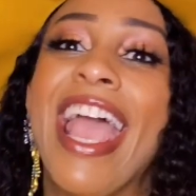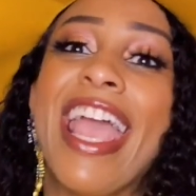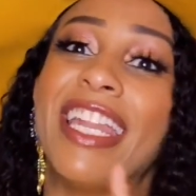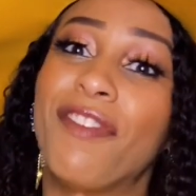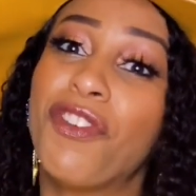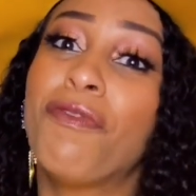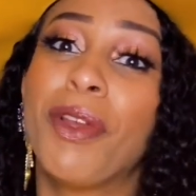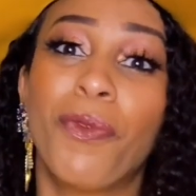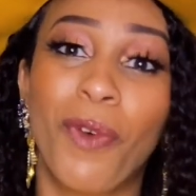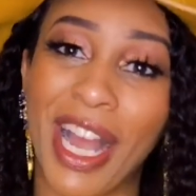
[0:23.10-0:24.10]
And if you've
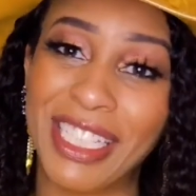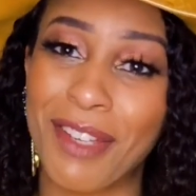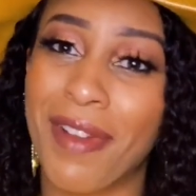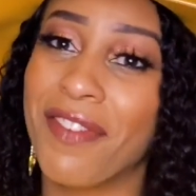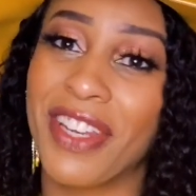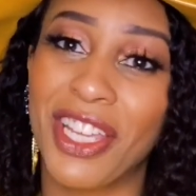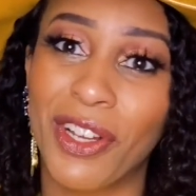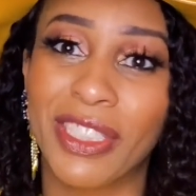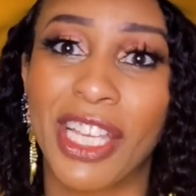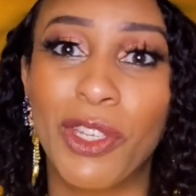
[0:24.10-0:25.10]
been watching my
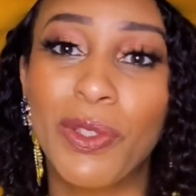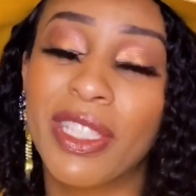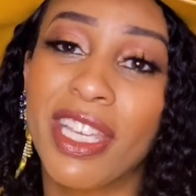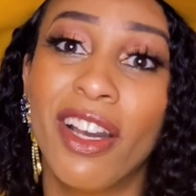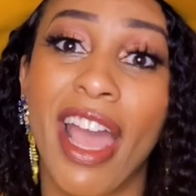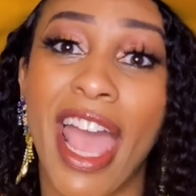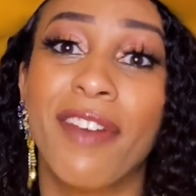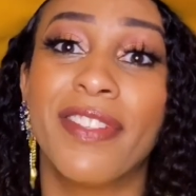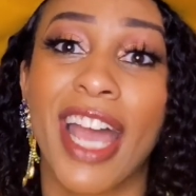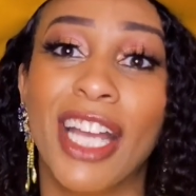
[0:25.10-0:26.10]
videos and you still
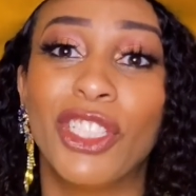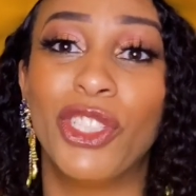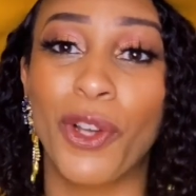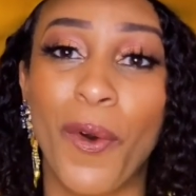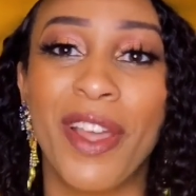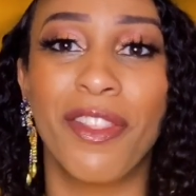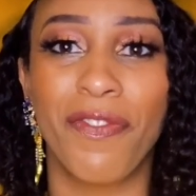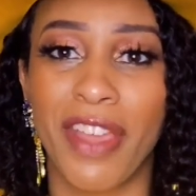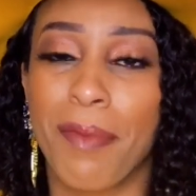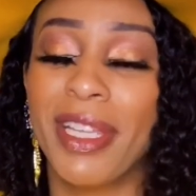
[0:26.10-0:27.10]
have not joined the
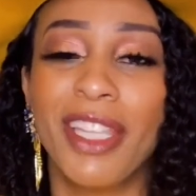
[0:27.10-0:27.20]
family,